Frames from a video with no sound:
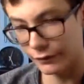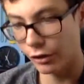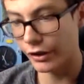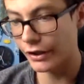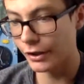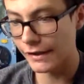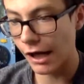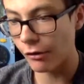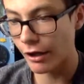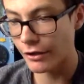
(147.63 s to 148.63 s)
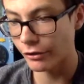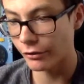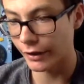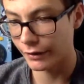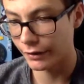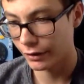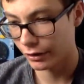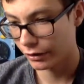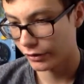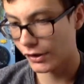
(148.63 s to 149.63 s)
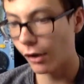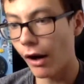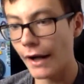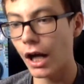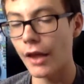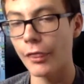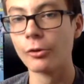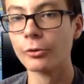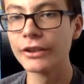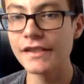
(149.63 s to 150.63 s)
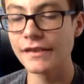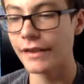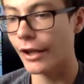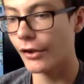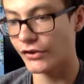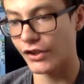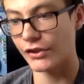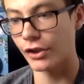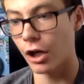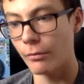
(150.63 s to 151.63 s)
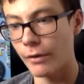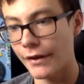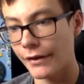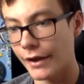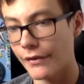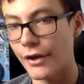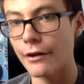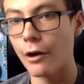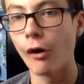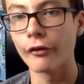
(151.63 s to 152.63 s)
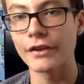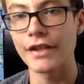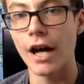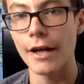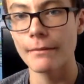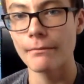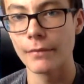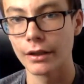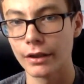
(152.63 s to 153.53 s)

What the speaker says: Okay, here's how I do it. So I got 3 snails to start with, and then over time,